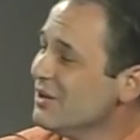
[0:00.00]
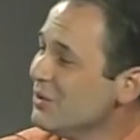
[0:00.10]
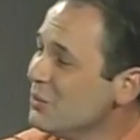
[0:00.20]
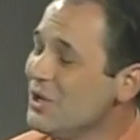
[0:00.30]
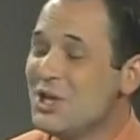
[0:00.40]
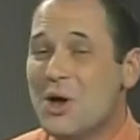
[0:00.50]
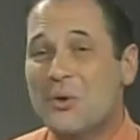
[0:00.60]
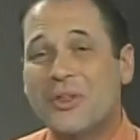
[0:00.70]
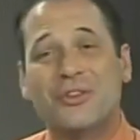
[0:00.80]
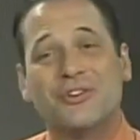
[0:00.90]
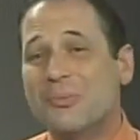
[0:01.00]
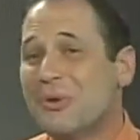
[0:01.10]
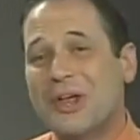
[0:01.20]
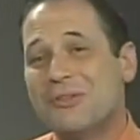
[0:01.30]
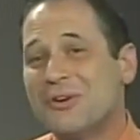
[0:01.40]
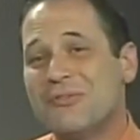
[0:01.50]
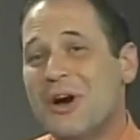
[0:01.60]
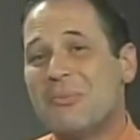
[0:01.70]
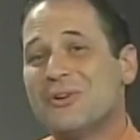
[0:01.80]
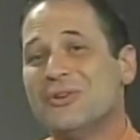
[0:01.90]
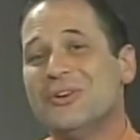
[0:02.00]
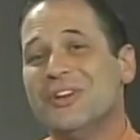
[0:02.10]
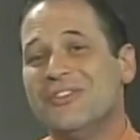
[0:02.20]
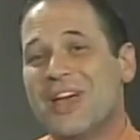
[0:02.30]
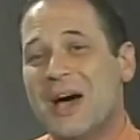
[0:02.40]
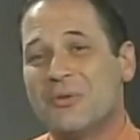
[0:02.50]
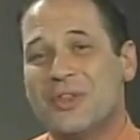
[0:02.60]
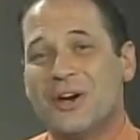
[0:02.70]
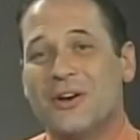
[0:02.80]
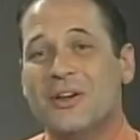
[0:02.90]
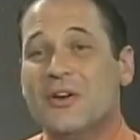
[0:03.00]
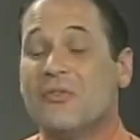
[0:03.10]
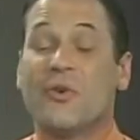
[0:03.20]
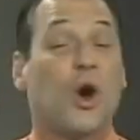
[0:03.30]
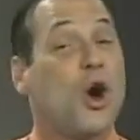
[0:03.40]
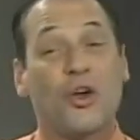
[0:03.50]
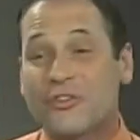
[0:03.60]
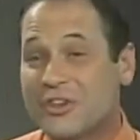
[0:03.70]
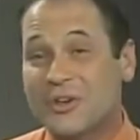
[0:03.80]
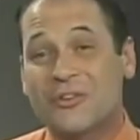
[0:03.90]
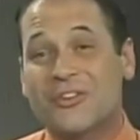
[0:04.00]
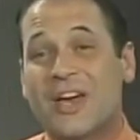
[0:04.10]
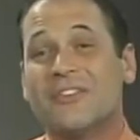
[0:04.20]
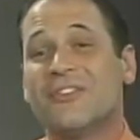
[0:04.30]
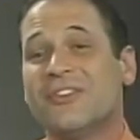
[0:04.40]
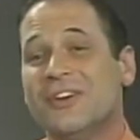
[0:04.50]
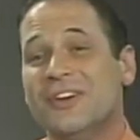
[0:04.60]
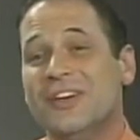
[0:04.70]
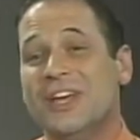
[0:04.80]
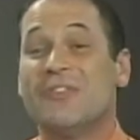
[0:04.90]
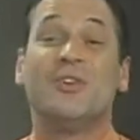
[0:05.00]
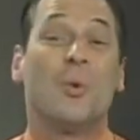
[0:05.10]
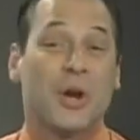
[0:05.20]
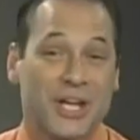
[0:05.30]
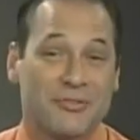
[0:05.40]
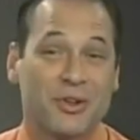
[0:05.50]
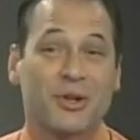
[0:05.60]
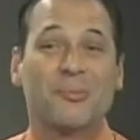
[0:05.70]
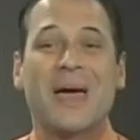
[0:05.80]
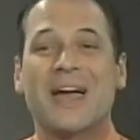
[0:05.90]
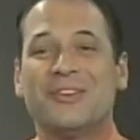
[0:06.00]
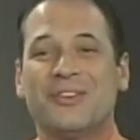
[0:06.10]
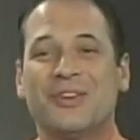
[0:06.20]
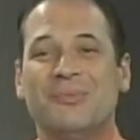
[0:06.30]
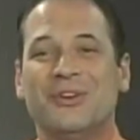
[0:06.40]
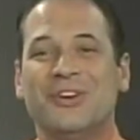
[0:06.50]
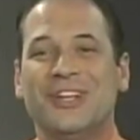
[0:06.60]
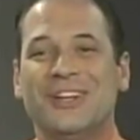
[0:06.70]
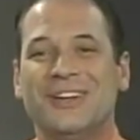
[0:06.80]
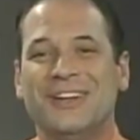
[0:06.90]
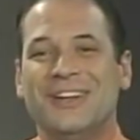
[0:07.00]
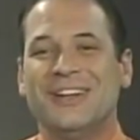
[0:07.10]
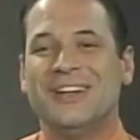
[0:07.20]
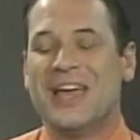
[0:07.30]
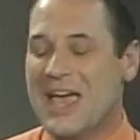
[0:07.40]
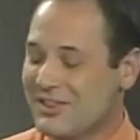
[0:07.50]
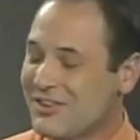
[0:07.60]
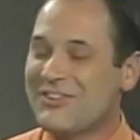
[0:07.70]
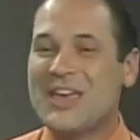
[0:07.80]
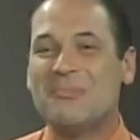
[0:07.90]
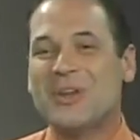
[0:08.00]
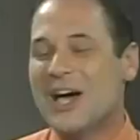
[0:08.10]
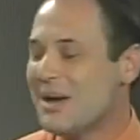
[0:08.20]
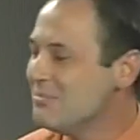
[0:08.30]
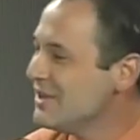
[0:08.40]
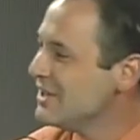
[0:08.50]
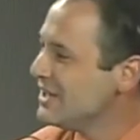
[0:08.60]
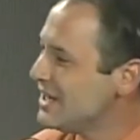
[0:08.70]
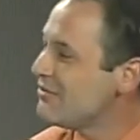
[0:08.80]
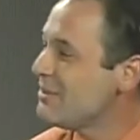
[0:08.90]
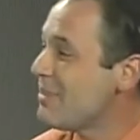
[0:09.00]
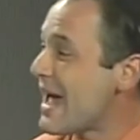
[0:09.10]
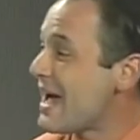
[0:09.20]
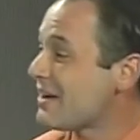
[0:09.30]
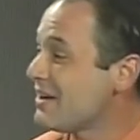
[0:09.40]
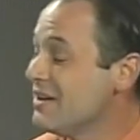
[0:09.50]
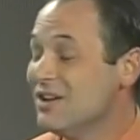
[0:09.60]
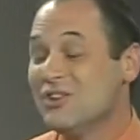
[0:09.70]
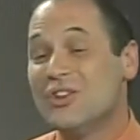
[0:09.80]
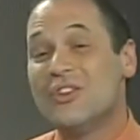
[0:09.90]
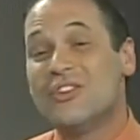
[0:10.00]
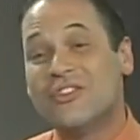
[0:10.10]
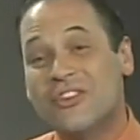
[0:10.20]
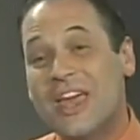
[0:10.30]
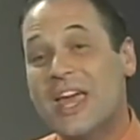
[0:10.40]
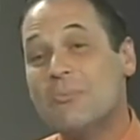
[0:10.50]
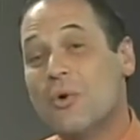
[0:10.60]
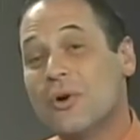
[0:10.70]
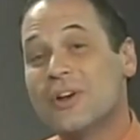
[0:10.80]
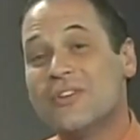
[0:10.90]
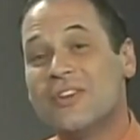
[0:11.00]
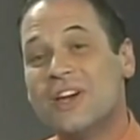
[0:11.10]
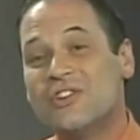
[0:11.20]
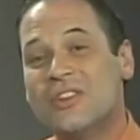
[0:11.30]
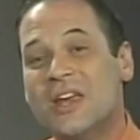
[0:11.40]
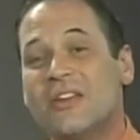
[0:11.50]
we know that there's a plethora of opportunities out there for all skill sets. And if you want to give a little back to the community, at the same time giving back to the same organization that